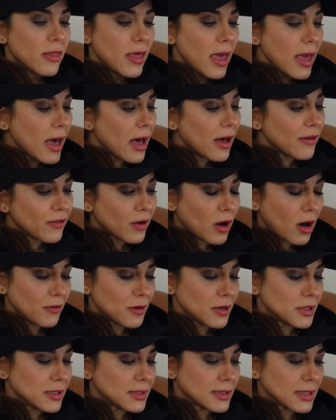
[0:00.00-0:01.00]
They have
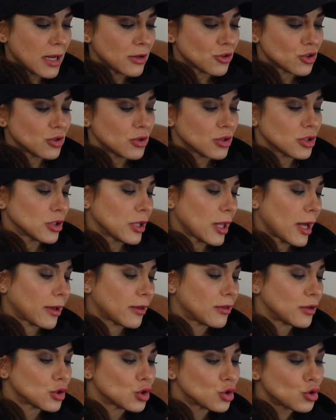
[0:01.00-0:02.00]
covered essentials like
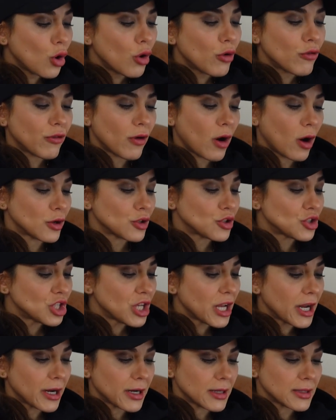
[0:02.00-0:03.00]
the sofa,
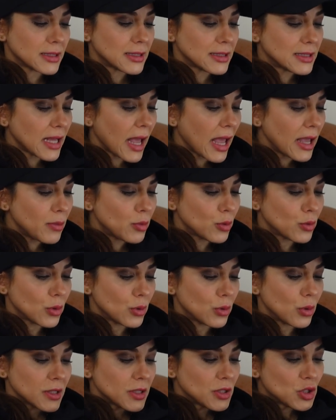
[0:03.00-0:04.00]
chairs,
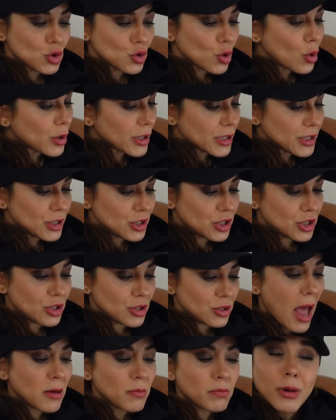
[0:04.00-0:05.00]
table, storage,
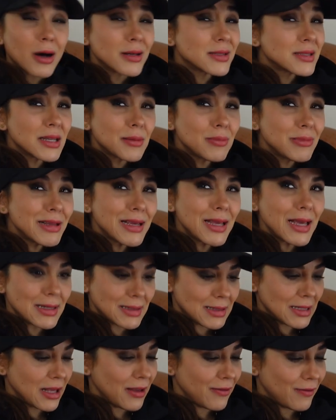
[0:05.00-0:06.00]
and possibly a
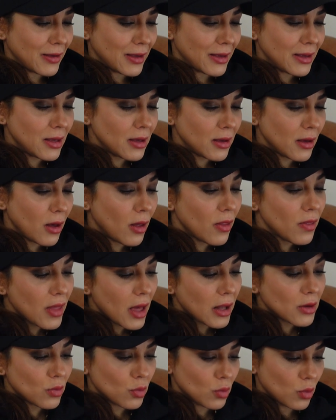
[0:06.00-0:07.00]
TV on
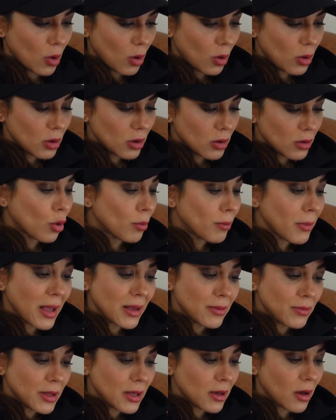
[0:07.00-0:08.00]
that wall or
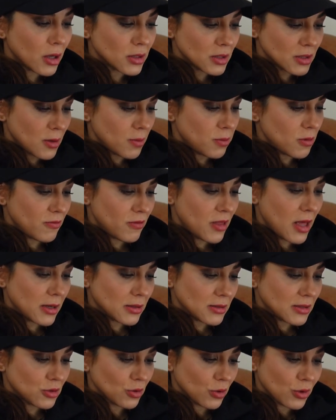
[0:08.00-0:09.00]
maybe on top of that
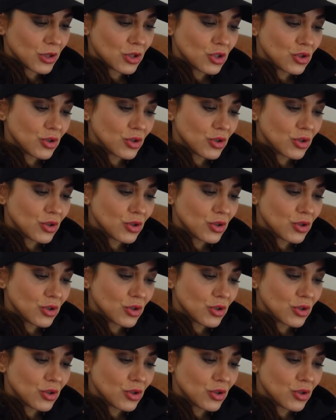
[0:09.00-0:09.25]
storage